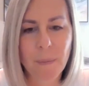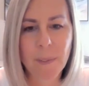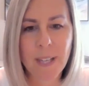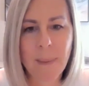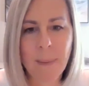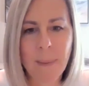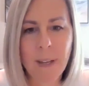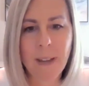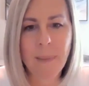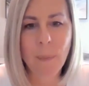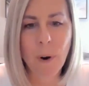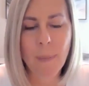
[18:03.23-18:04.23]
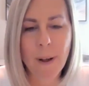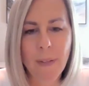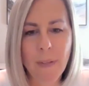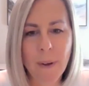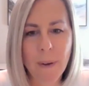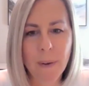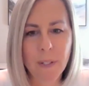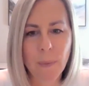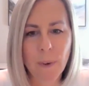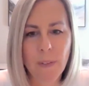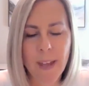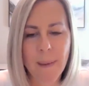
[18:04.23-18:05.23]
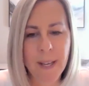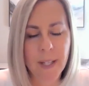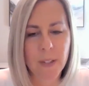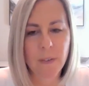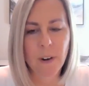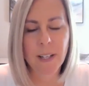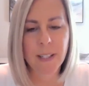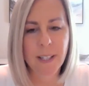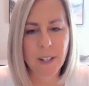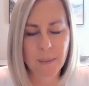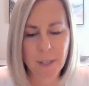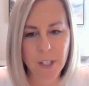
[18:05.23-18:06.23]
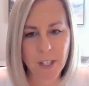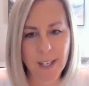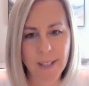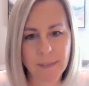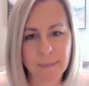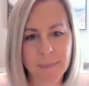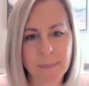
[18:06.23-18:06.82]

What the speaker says: Tell me more about those and what that means for us here in Michigan.